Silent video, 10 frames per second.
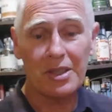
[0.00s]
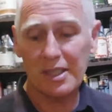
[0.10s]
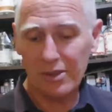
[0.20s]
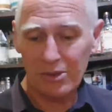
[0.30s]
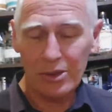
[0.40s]
at
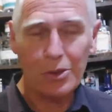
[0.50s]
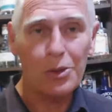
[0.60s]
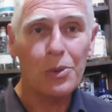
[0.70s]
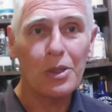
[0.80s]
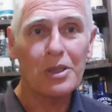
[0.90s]
all the
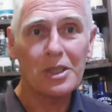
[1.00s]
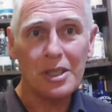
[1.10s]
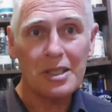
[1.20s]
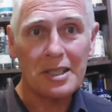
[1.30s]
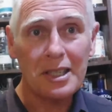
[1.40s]
good quality
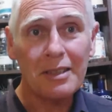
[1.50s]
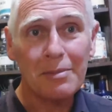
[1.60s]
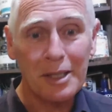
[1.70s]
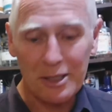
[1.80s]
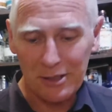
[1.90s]
gins that
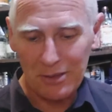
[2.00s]
I've managed